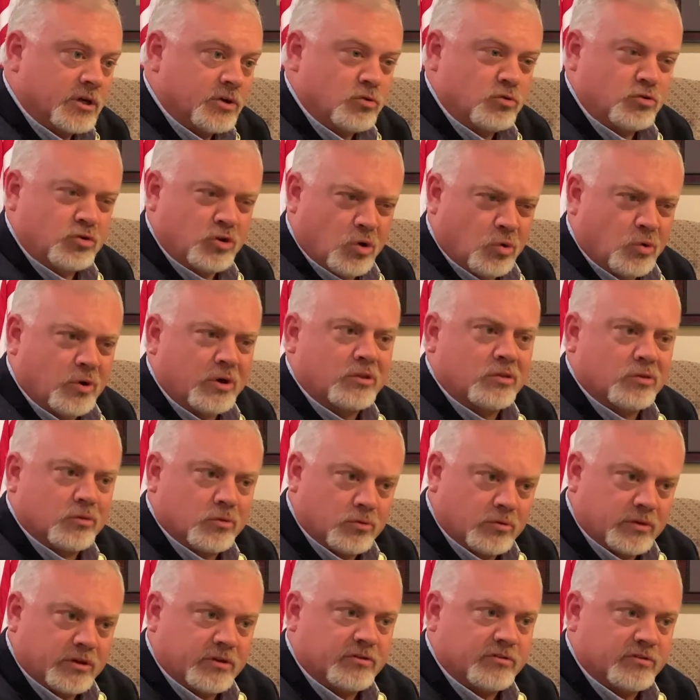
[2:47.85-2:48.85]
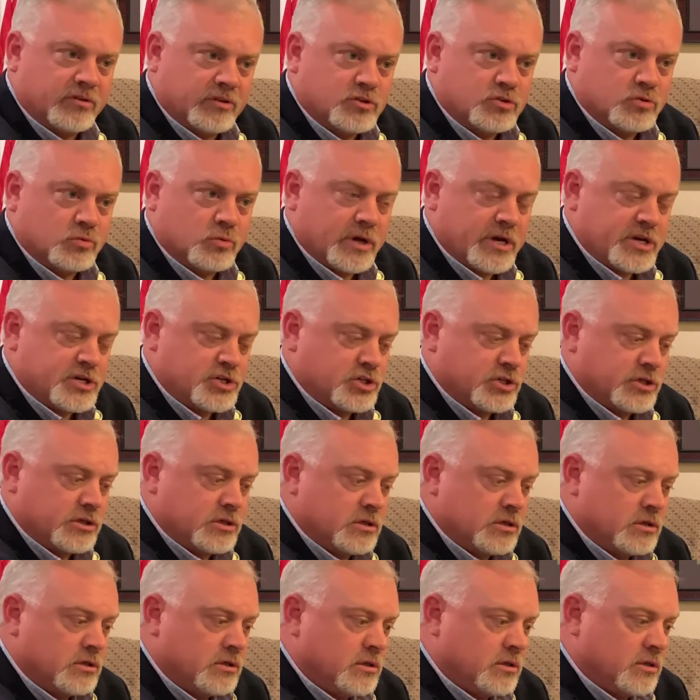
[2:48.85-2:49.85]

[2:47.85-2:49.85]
who's going through this situation,